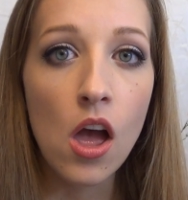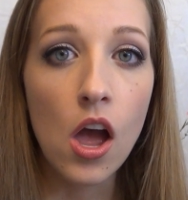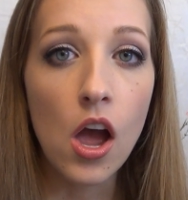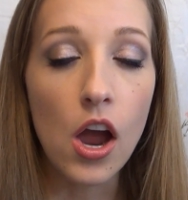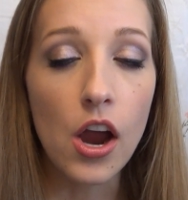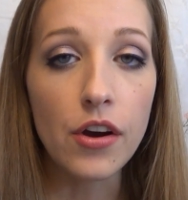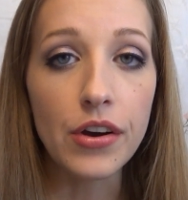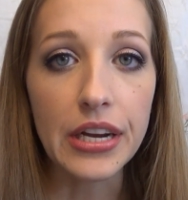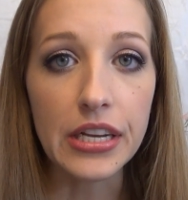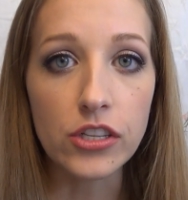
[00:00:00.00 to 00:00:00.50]

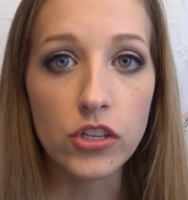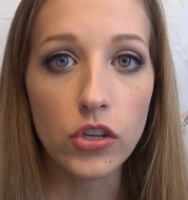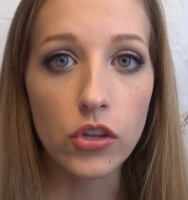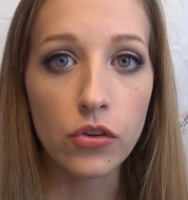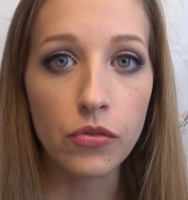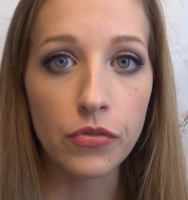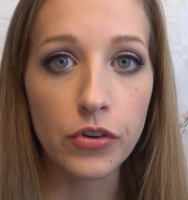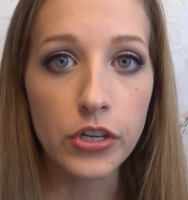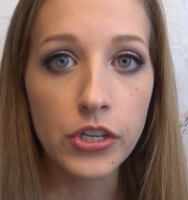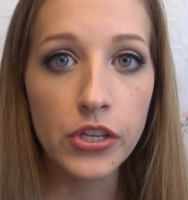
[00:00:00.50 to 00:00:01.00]
Alright, so the
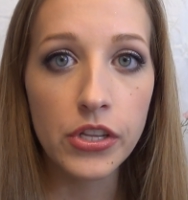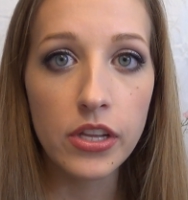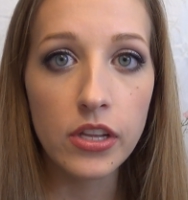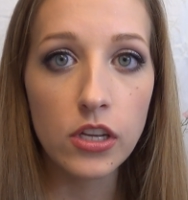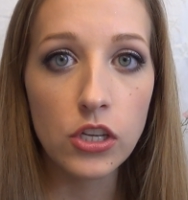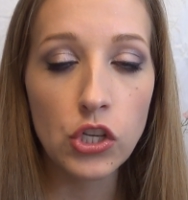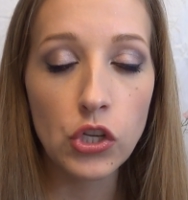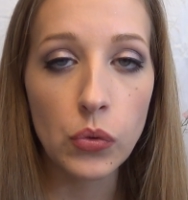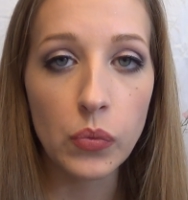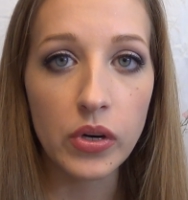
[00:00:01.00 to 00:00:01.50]
first thing
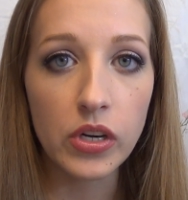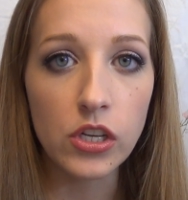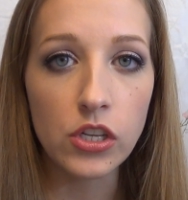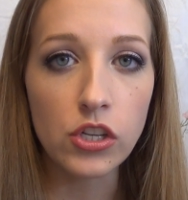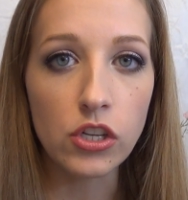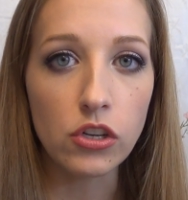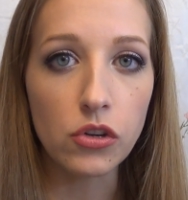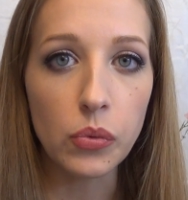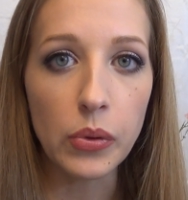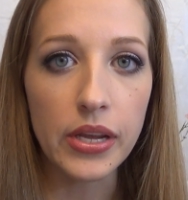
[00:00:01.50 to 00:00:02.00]
that you want to
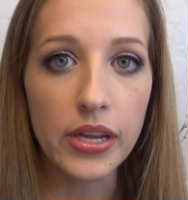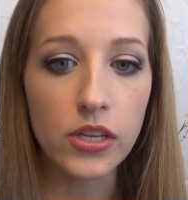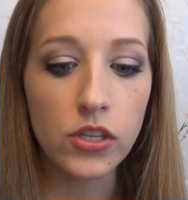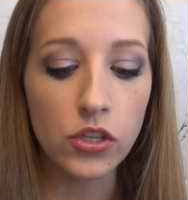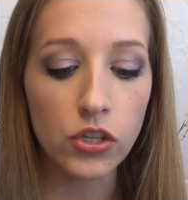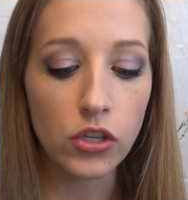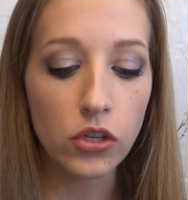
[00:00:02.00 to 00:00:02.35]
do is